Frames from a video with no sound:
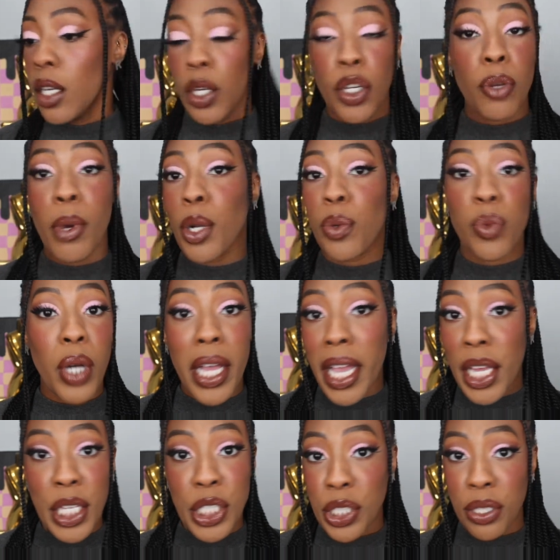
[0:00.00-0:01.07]
No matter what
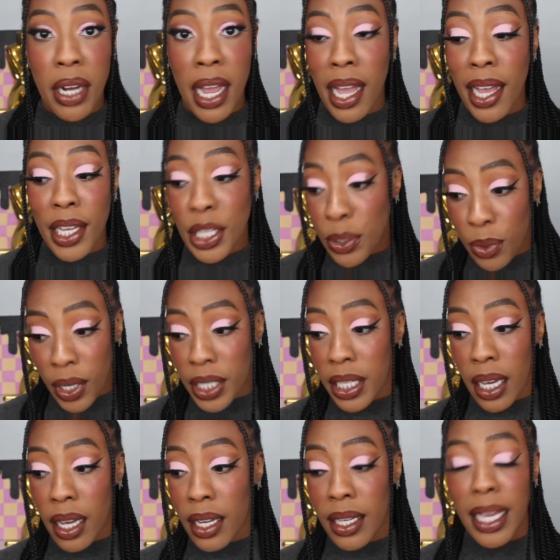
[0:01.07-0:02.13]
age you're at, you are
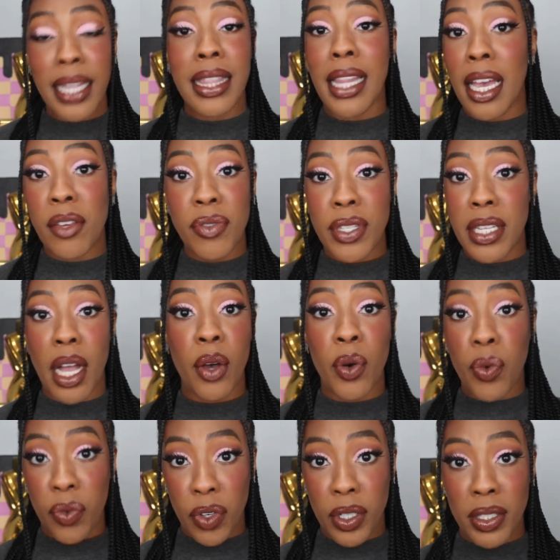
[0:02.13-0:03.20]
young and life is not
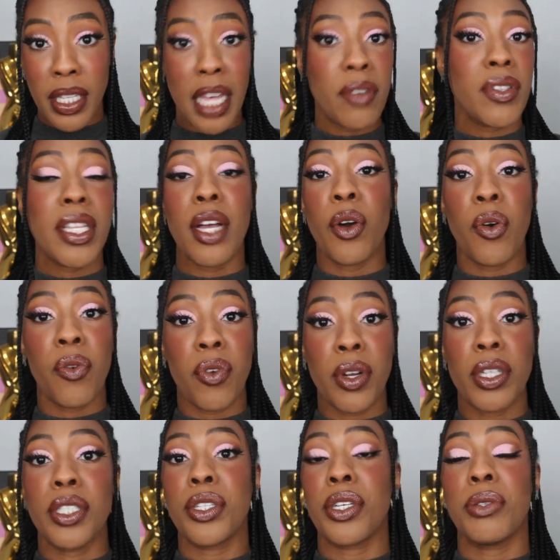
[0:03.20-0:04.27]
over. Life is not over
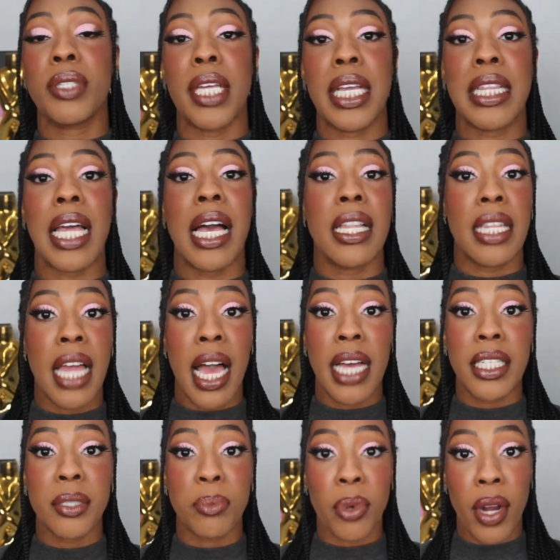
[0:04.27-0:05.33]
until you take that
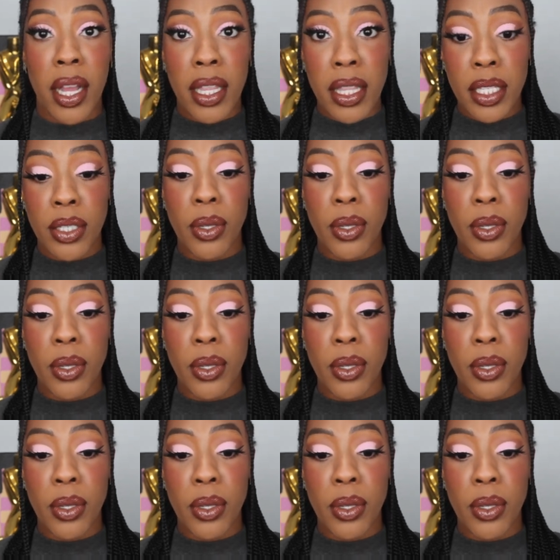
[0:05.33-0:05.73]
last breath.